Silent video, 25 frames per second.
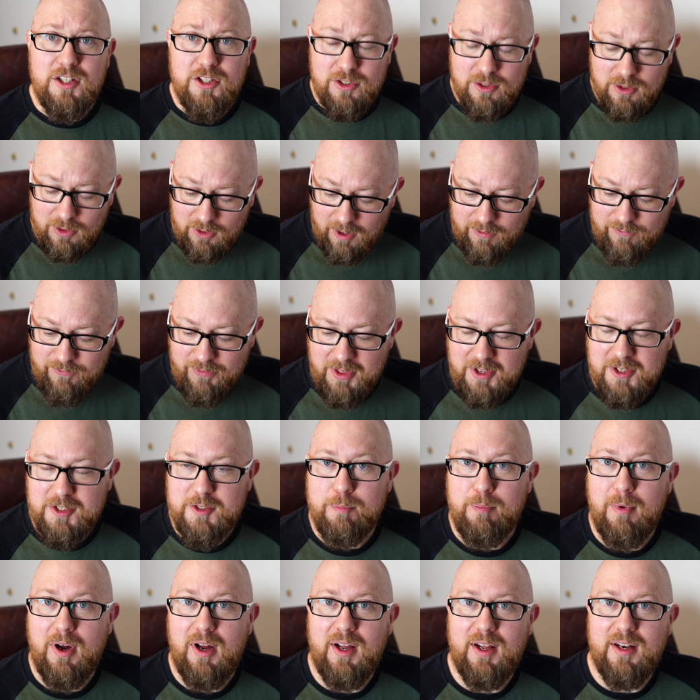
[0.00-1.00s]
Love
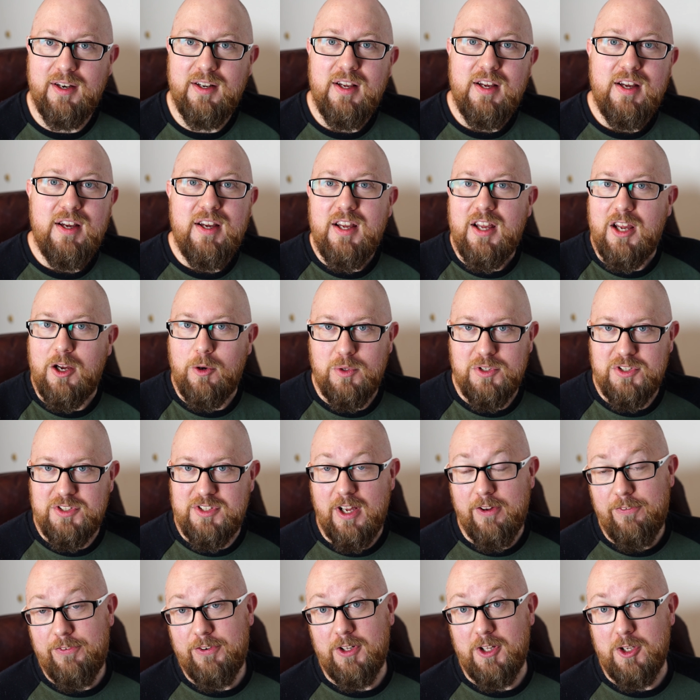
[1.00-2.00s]
this mod. It was
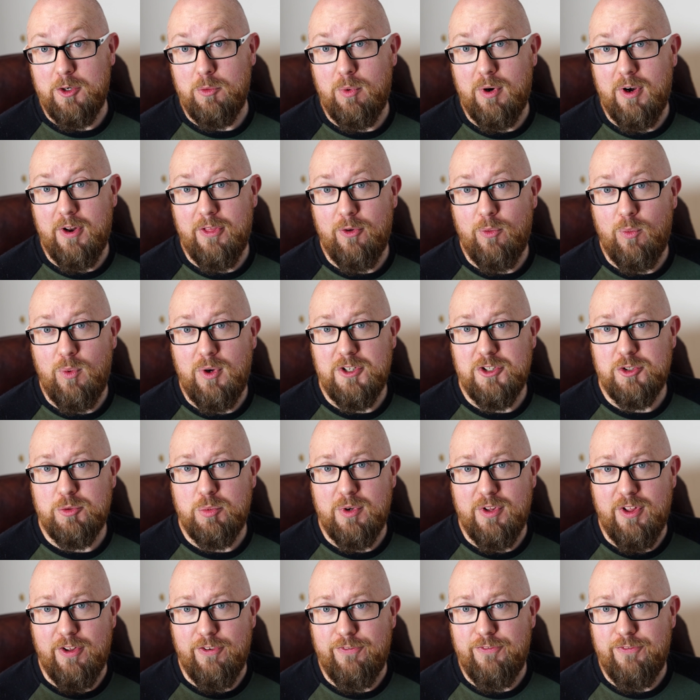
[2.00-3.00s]
definitely one of the ones
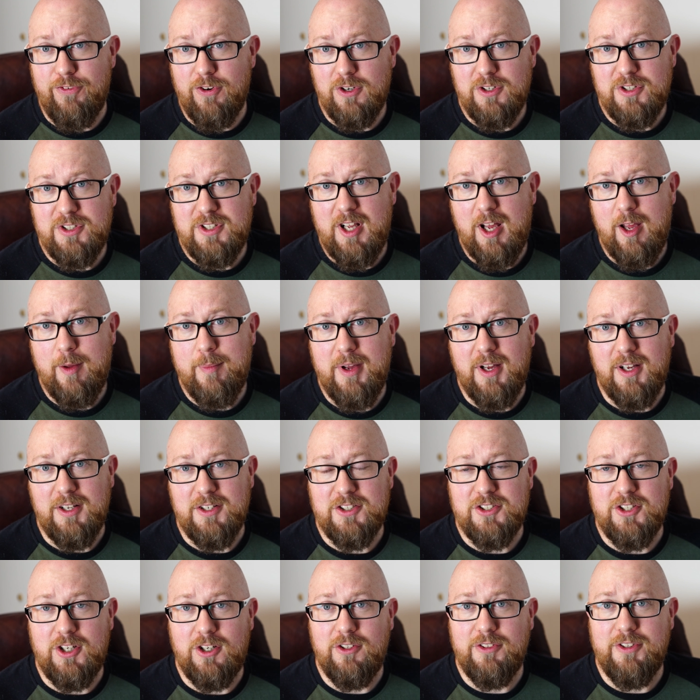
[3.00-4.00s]
where the first time I
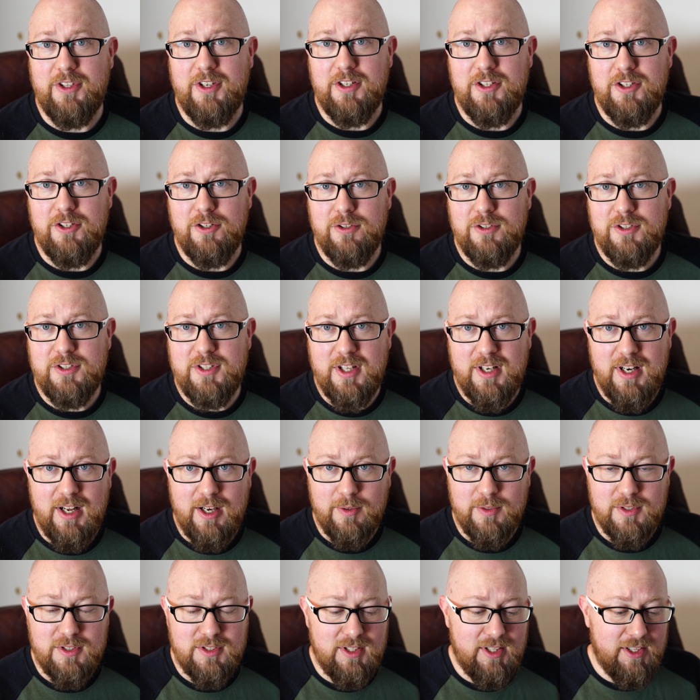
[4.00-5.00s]
installed it and used it, I
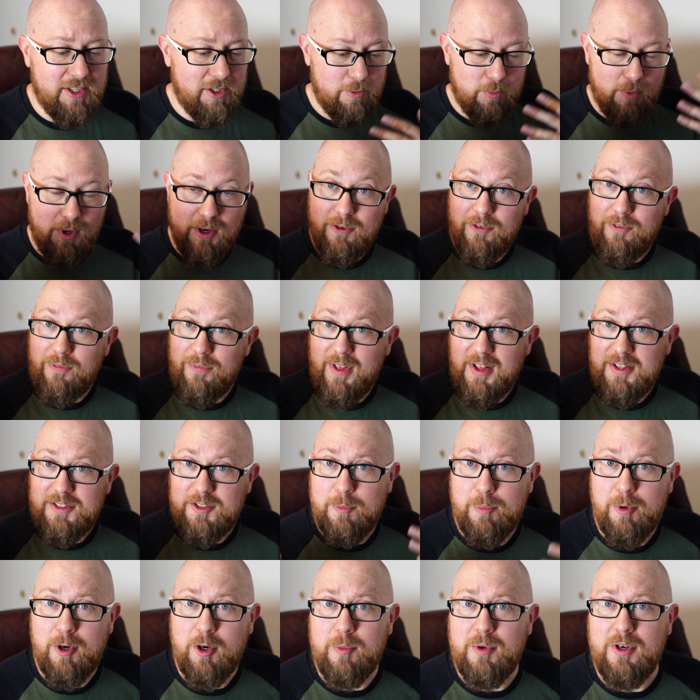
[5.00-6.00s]
was like, well, that's
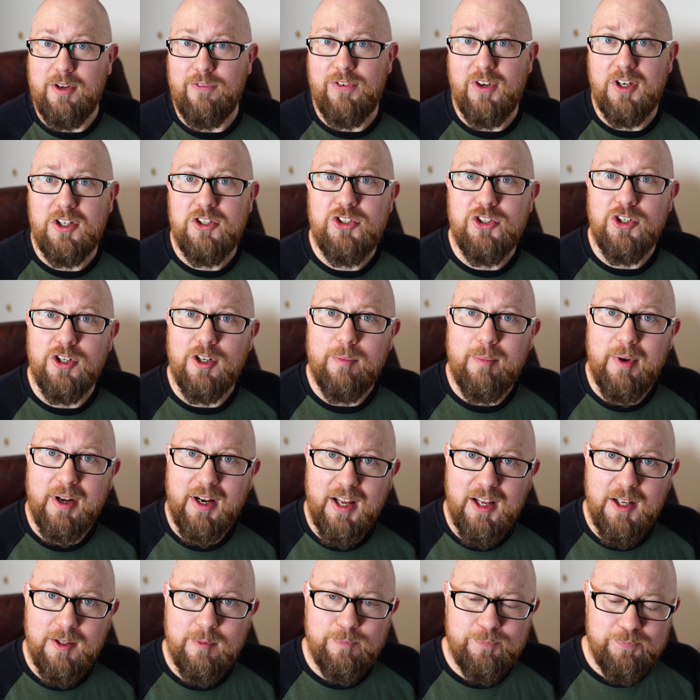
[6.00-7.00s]
a permanent fixture in my
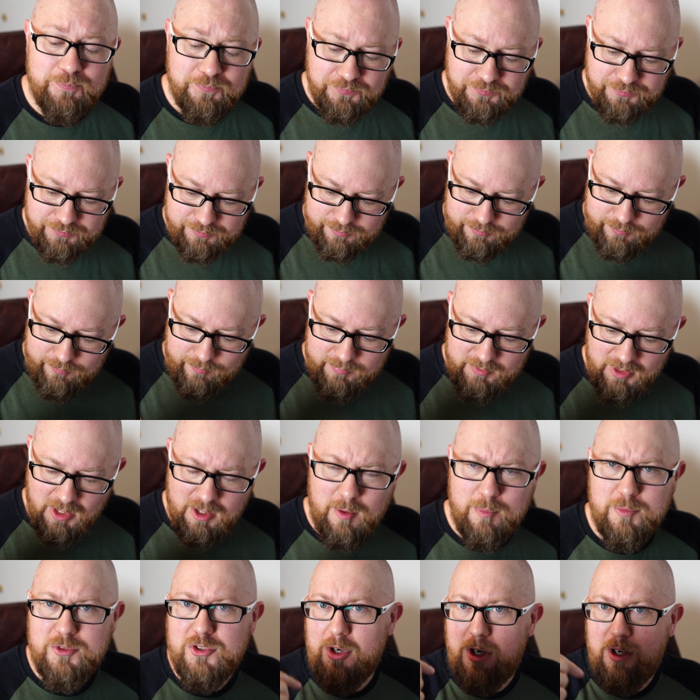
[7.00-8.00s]
game.
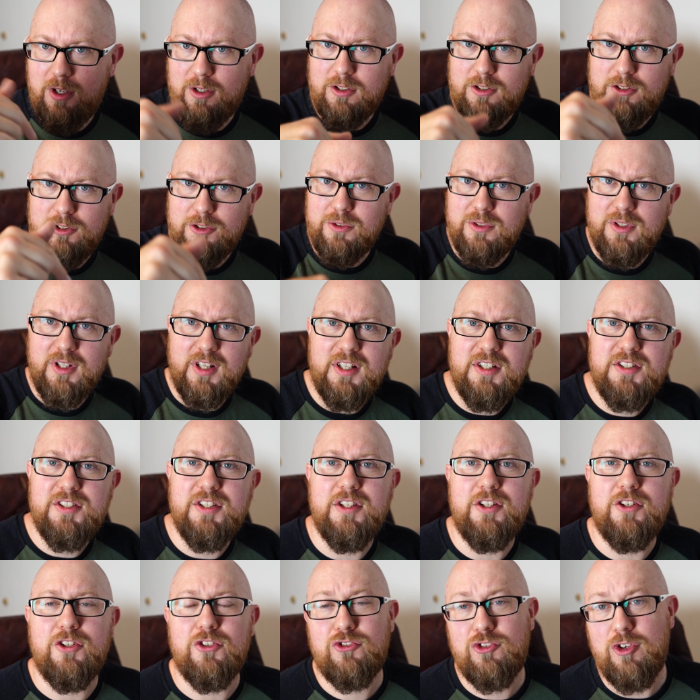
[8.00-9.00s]
Um, so I'll include links
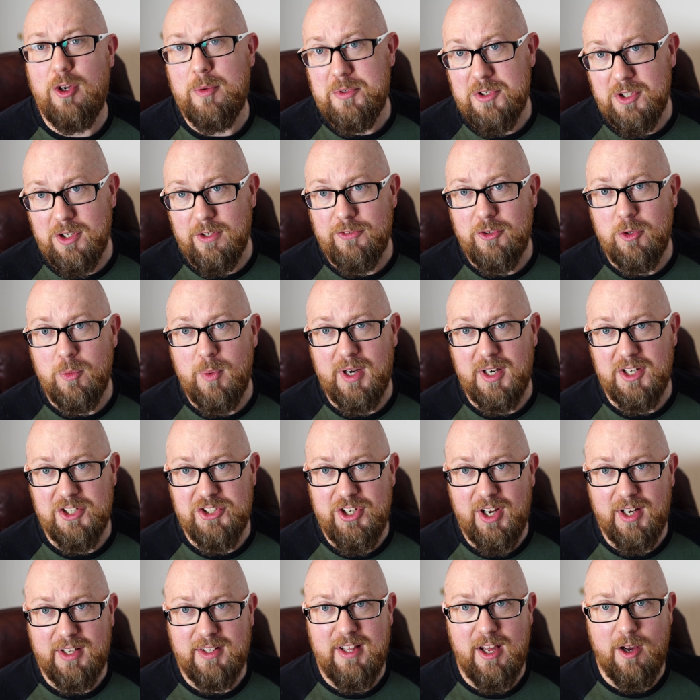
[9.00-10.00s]
in the description if you want to
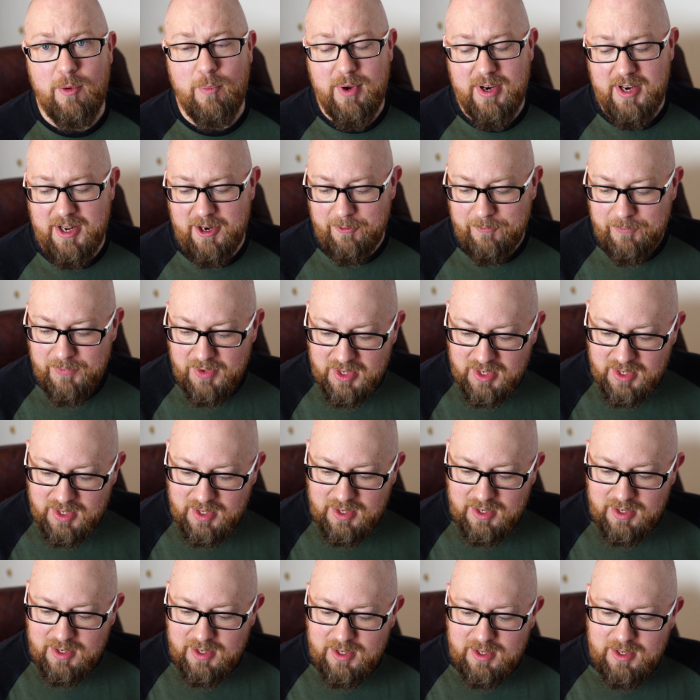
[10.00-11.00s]
check that one out.
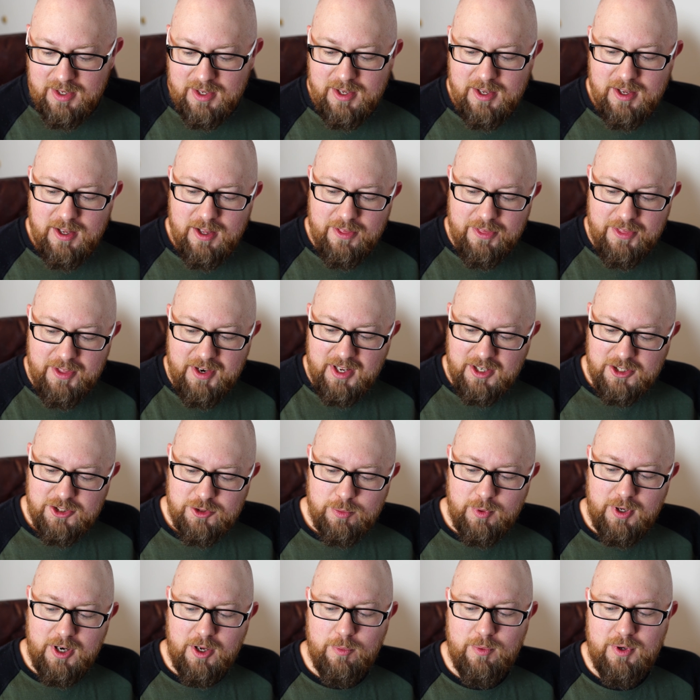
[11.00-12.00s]
The next
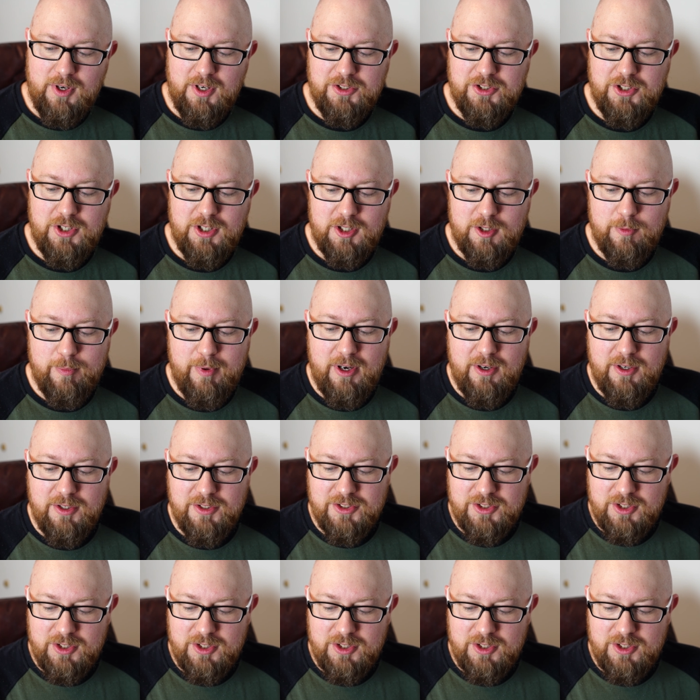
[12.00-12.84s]
one I want to talk about is